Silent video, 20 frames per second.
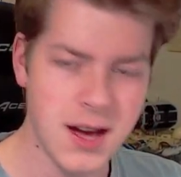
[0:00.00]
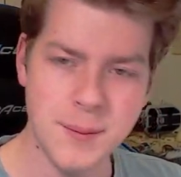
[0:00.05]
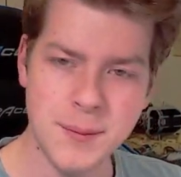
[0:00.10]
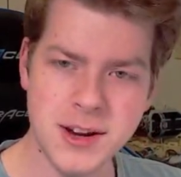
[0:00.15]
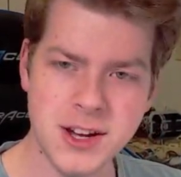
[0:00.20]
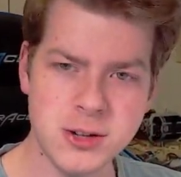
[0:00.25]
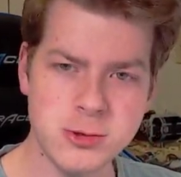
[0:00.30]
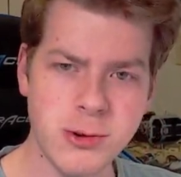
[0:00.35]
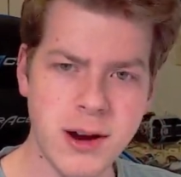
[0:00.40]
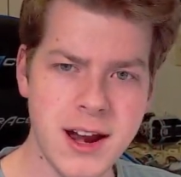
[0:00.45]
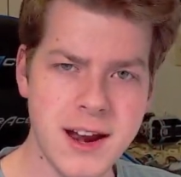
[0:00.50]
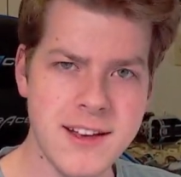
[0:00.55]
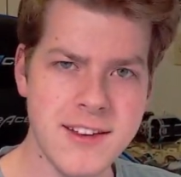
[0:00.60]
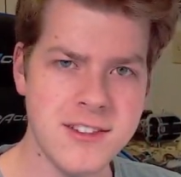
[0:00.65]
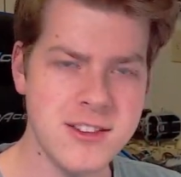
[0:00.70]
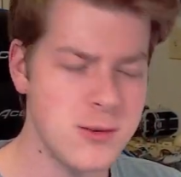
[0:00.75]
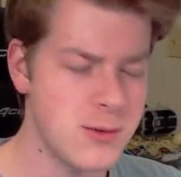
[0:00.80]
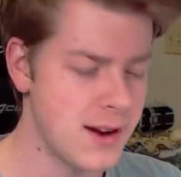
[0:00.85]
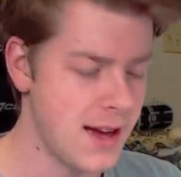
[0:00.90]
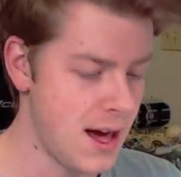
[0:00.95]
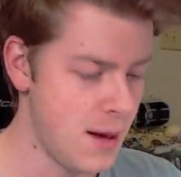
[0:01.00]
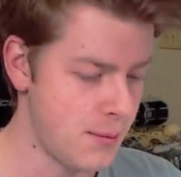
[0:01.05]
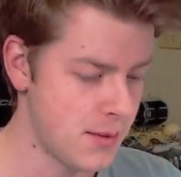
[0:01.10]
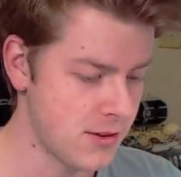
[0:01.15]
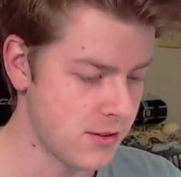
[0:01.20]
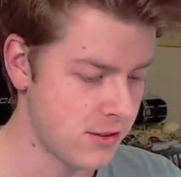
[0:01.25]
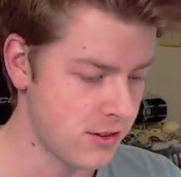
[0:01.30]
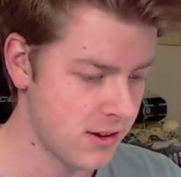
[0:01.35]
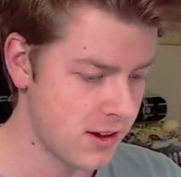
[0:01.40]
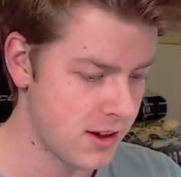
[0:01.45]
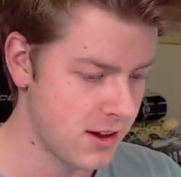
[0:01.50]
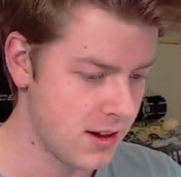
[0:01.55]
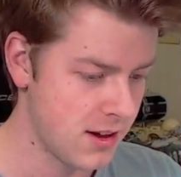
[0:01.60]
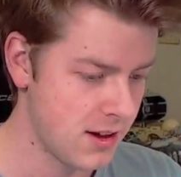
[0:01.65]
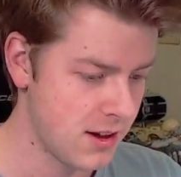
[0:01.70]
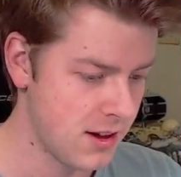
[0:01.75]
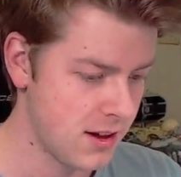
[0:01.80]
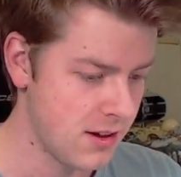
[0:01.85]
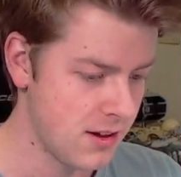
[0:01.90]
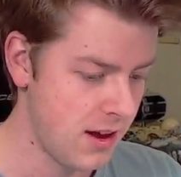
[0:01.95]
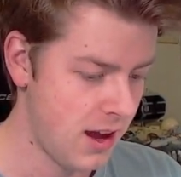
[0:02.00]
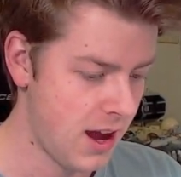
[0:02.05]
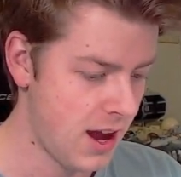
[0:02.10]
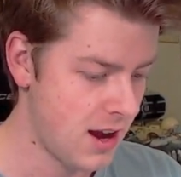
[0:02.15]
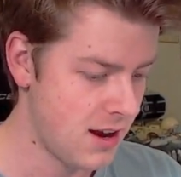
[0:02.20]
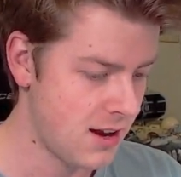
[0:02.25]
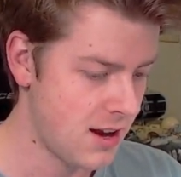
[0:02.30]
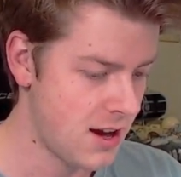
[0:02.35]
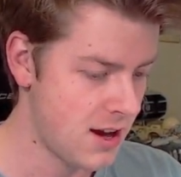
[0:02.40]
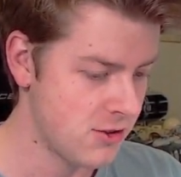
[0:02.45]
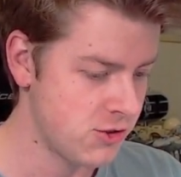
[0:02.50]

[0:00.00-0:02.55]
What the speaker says: I'm gonna grade it, see what happens. And